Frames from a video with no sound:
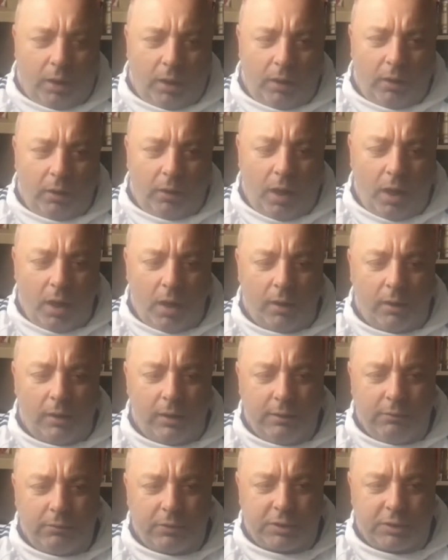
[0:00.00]

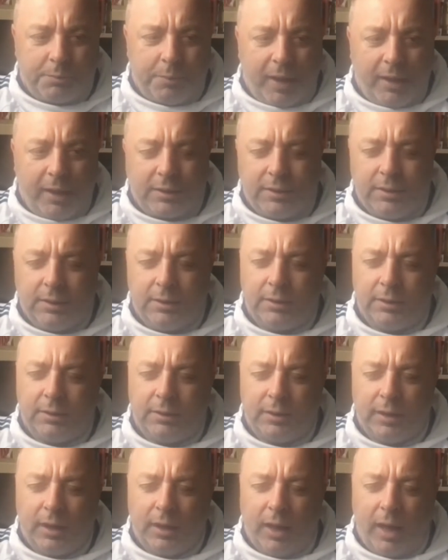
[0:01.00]
highly respected
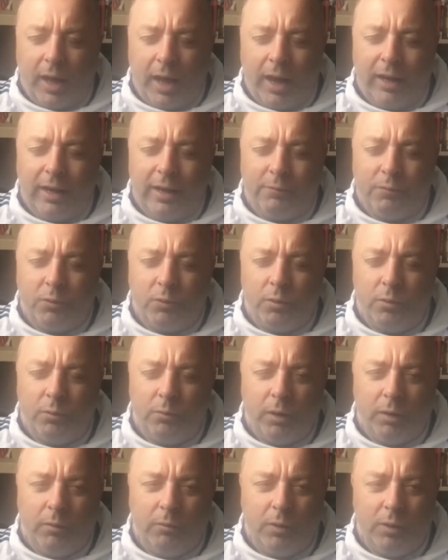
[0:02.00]
at our level,
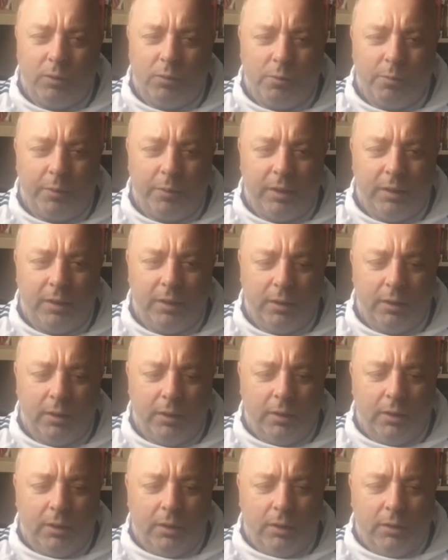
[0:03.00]
and we will be
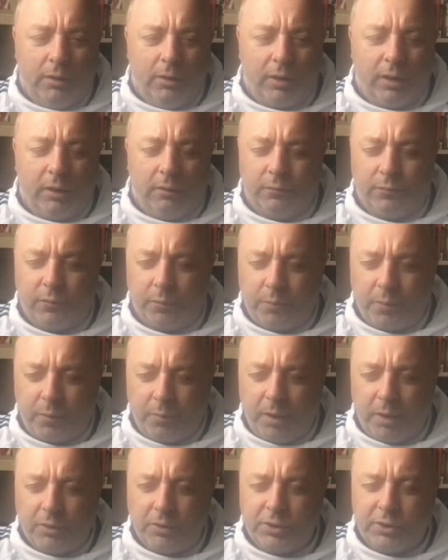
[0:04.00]
looking for
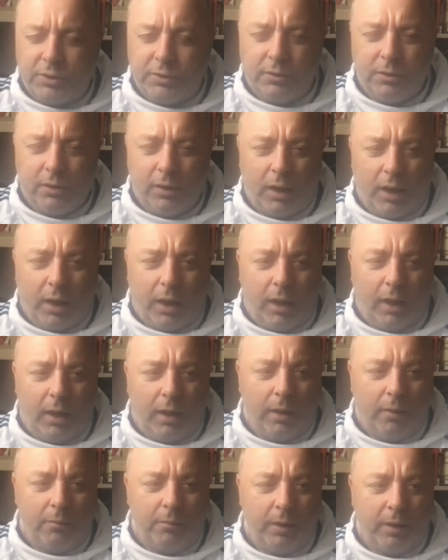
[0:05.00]
promotion.
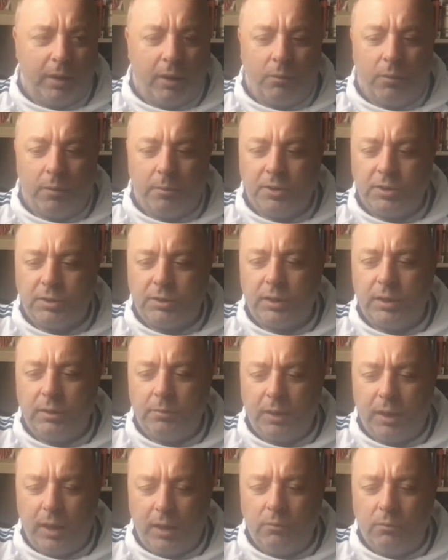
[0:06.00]
And our women's
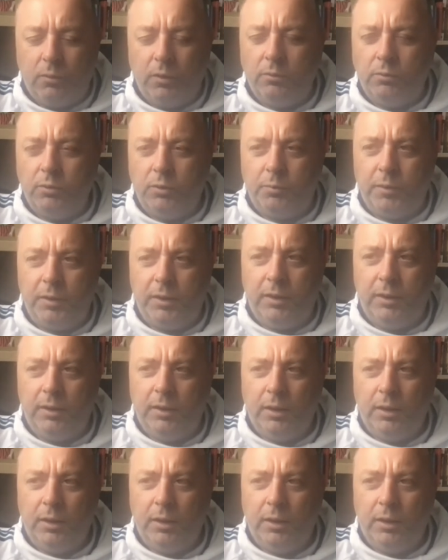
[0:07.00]
team, again, we want to be